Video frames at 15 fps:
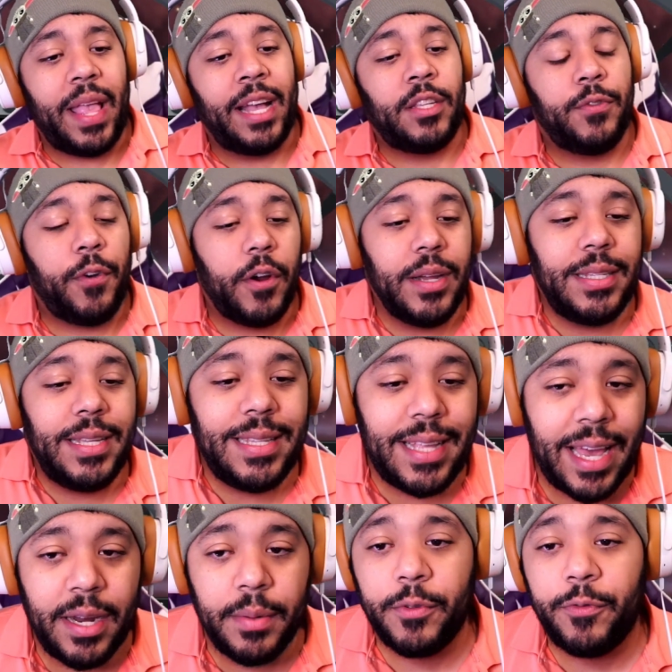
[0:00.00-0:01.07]
as far as these
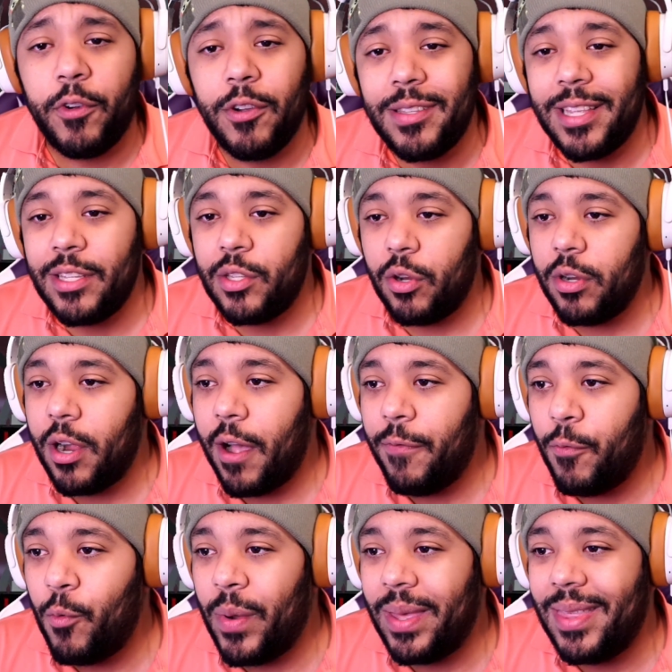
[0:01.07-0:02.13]
items, first, let's start off
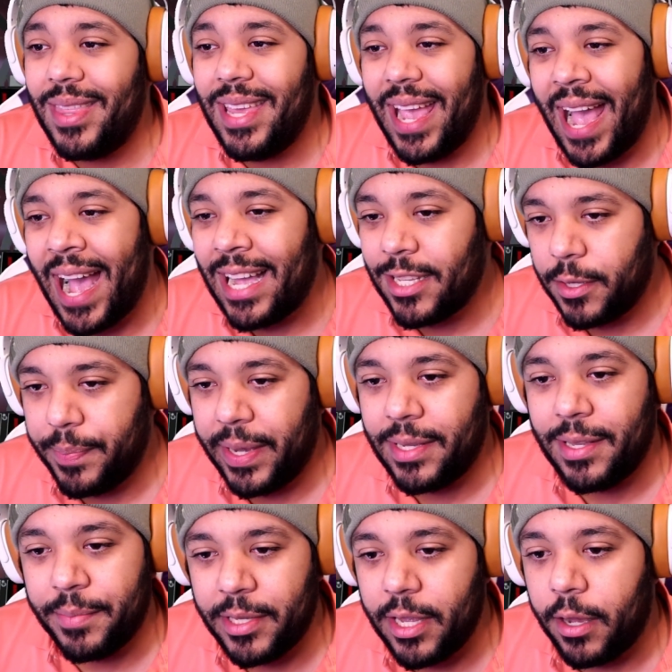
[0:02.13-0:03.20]
with the aspects
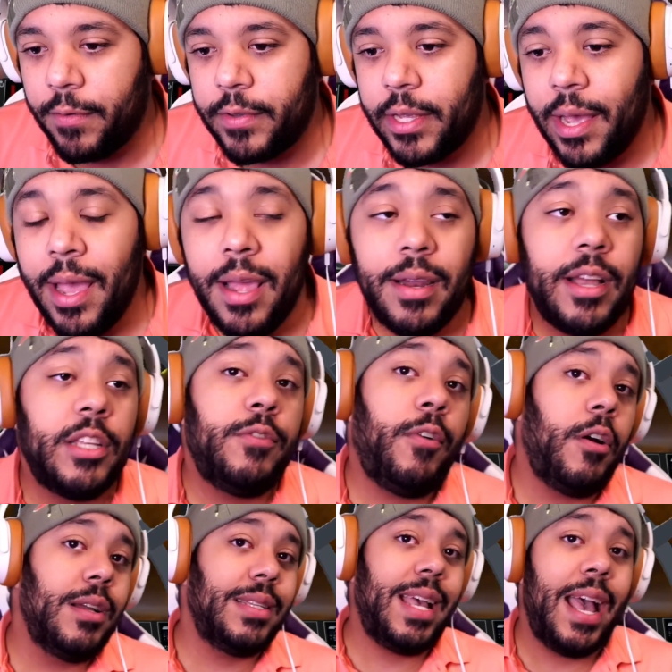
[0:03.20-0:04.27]
themselves. Now, as
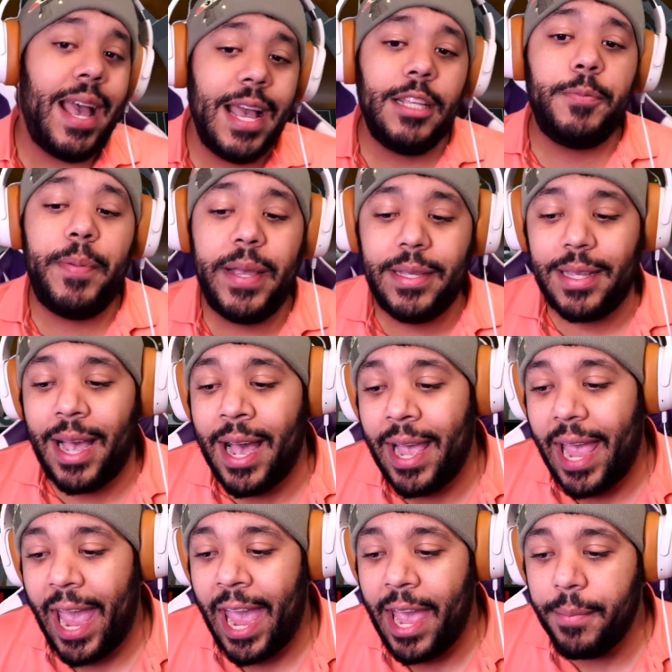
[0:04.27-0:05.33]
far as aspects, I
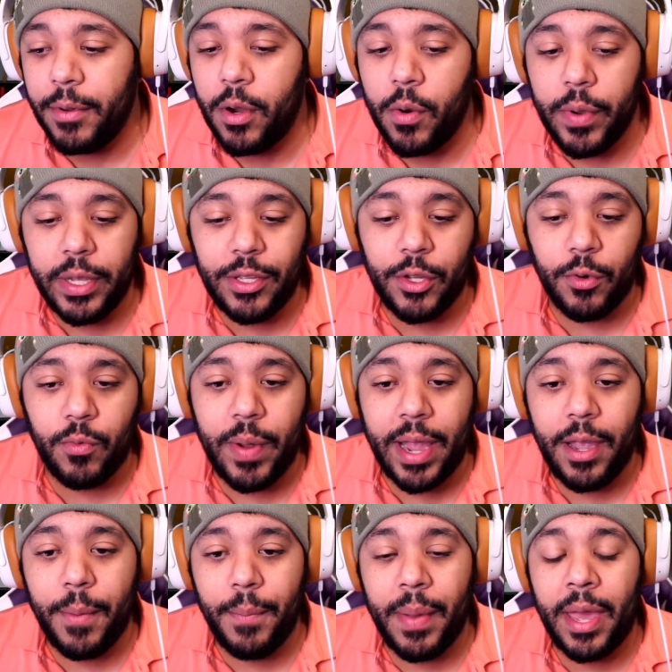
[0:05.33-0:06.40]
am going to
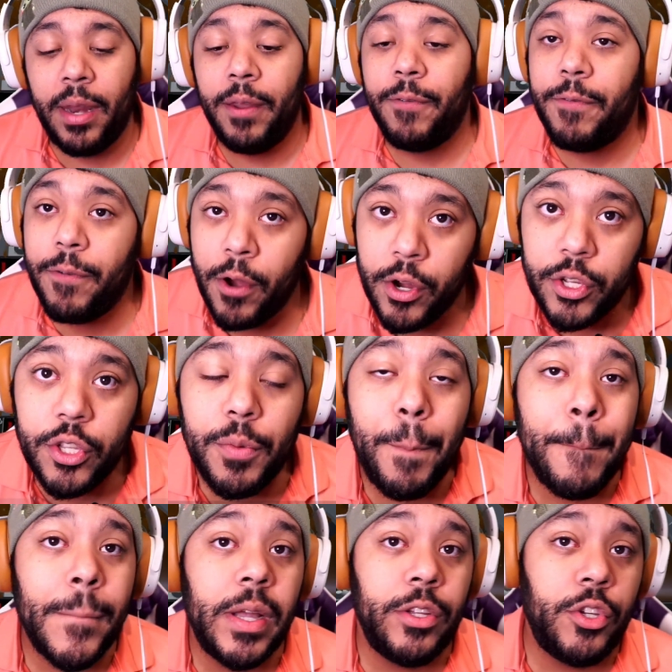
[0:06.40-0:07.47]
recommend first
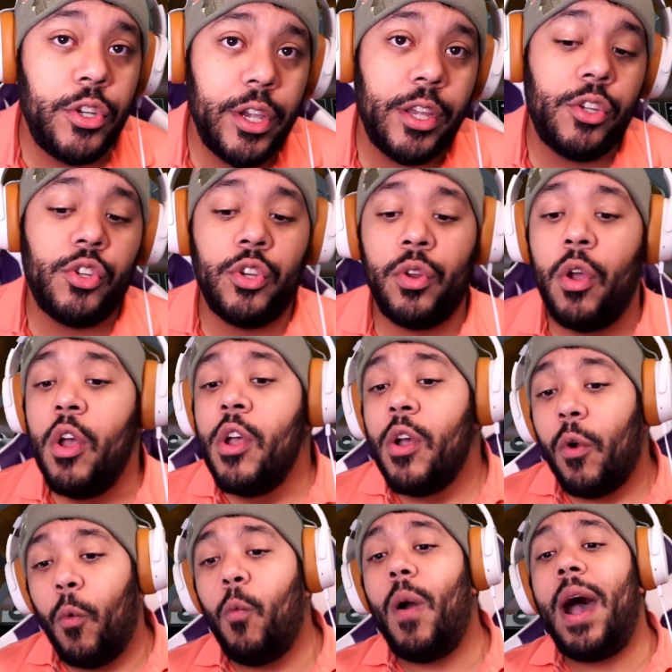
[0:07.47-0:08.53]
Magician.
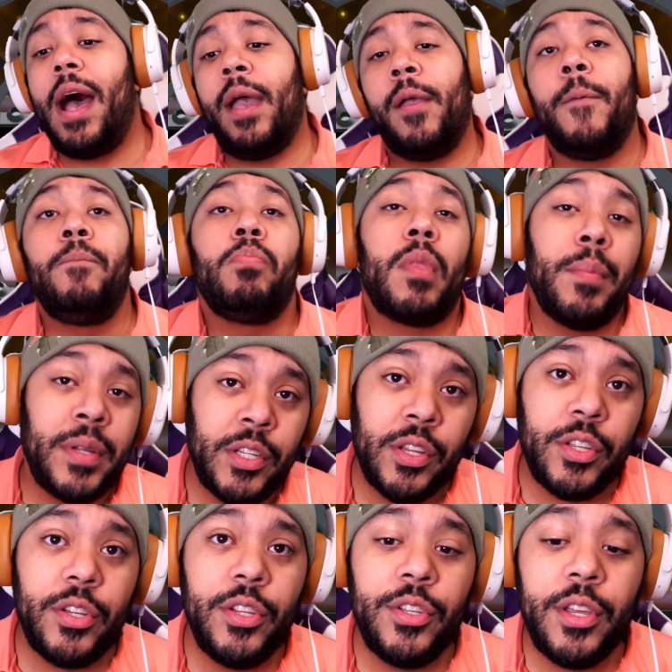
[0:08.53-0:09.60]
Why?
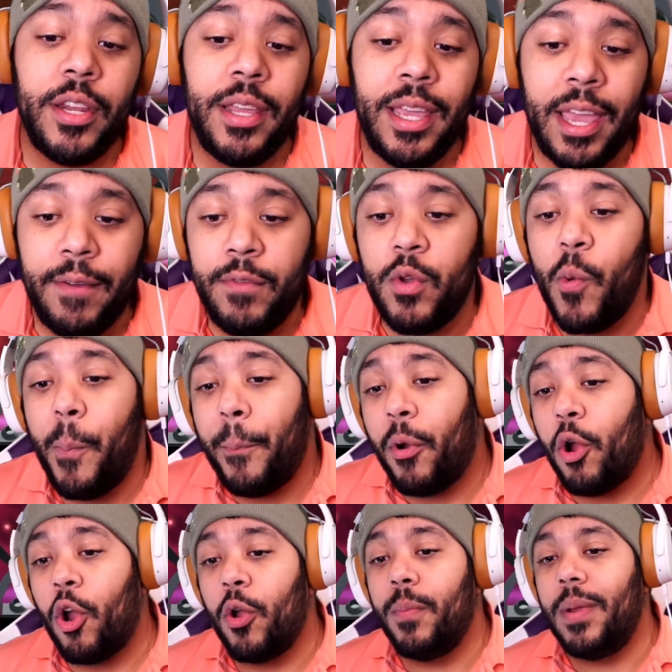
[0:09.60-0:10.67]
Magician is going to give you
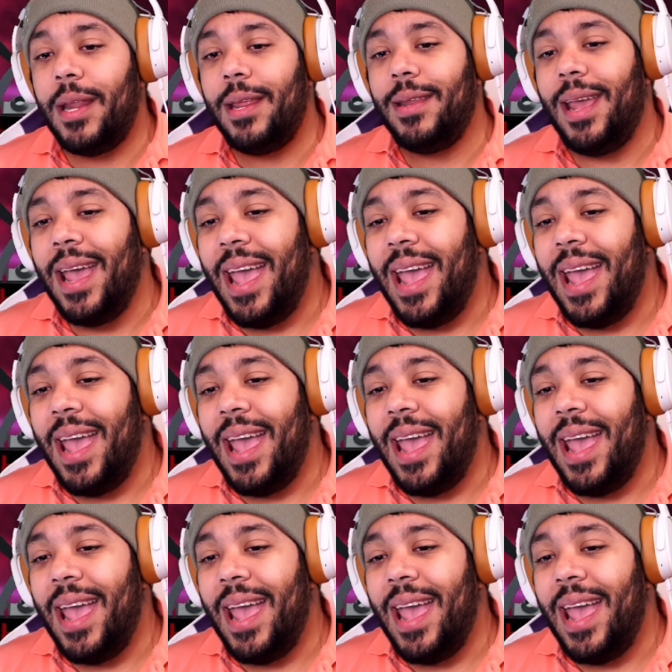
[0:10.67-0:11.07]
permanent